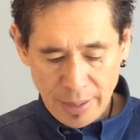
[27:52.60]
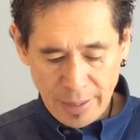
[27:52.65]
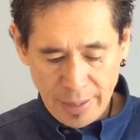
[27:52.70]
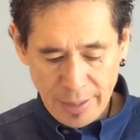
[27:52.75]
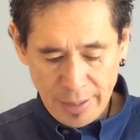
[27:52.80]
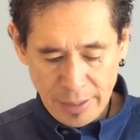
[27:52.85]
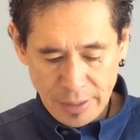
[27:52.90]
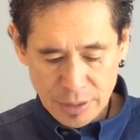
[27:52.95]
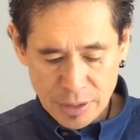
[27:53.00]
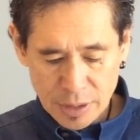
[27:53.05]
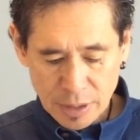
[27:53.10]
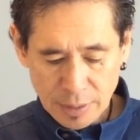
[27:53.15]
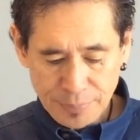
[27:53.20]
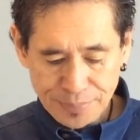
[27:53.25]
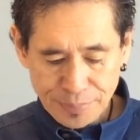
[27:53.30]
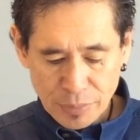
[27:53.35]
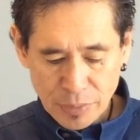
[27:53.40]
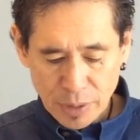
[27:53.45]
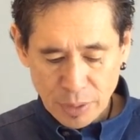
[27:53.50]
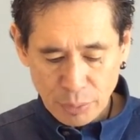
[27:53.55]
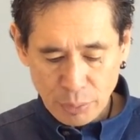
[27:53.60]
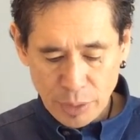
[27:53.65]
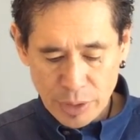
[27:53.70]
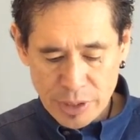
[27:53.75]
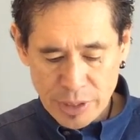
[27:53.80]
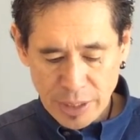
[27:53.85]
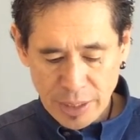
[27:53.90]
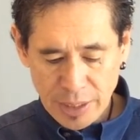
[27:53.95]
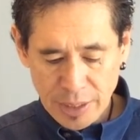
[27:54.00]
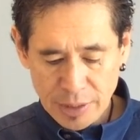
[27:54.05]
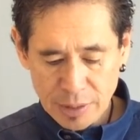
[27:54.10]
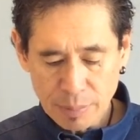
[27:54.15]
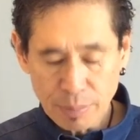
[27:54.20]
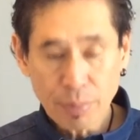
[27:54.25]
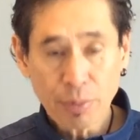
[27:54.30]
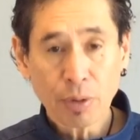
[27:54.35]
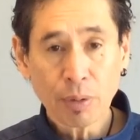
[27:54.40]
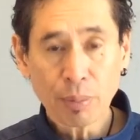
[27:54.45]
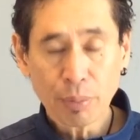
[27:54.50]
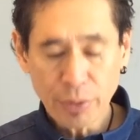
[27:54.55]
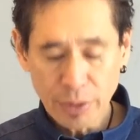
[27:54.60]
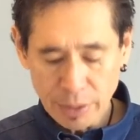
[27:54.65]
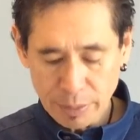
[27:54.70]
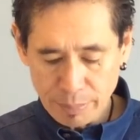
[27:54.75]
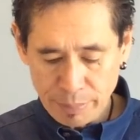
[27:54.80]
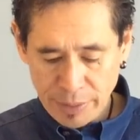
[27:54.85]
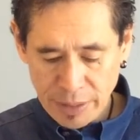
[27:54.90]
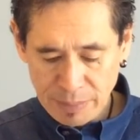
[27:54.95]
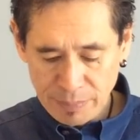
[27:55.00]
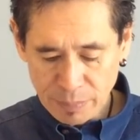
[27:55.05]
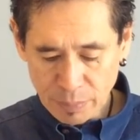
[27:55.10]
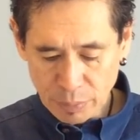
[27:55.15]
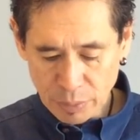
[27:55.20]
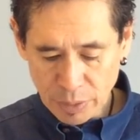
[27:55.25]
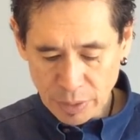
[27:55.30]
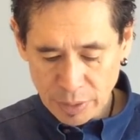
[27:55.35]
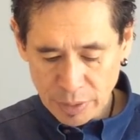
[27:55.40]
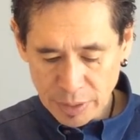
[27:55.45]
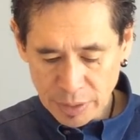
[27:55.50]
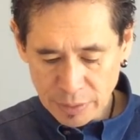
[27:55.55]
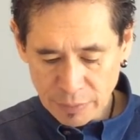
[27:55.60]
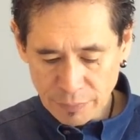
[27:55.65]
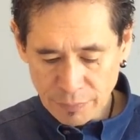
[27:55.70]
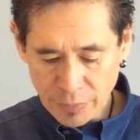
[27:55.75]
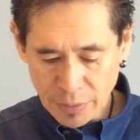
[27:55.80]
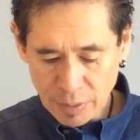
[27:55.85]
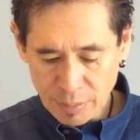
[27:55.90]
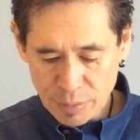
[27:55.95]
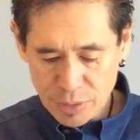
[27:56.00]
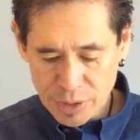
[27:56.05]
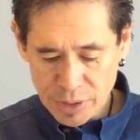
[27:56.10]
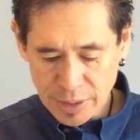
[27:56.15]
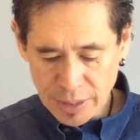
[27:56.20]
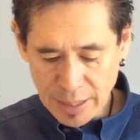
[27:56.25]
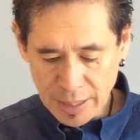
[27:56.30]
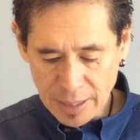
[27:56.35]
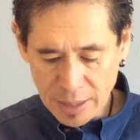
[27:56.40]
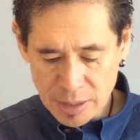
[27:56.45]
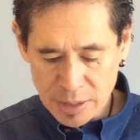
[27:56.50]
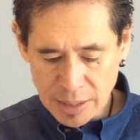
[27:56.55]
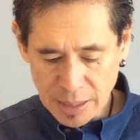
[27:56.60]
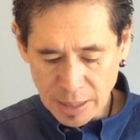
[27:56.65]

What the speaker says: 8. Retain appropriate paperwork in the pharmacy as